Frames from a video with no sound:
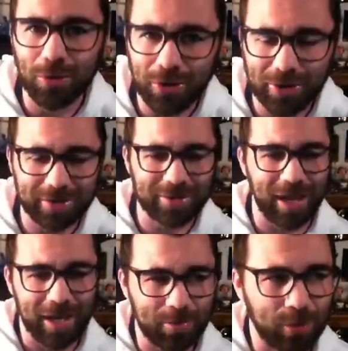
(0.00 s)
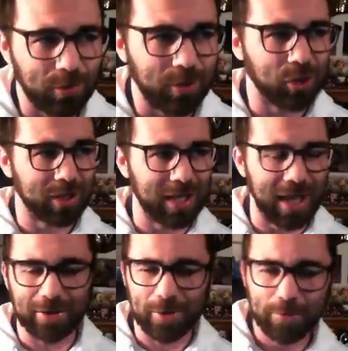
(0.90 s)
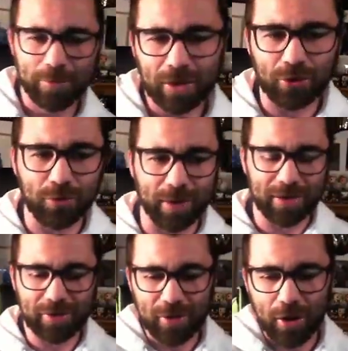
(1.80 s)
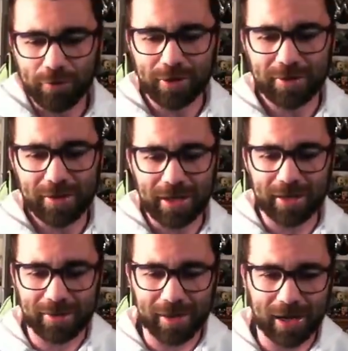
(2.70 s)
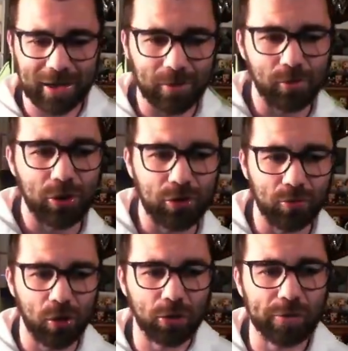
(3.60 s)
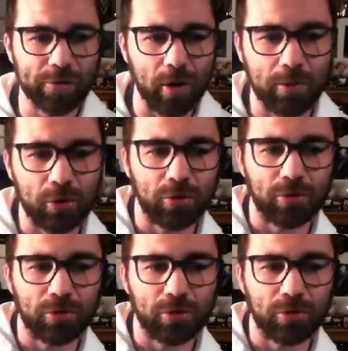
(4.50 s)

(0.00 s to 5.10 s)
on his debut, which again, great stuff to see. Exactly what you want from your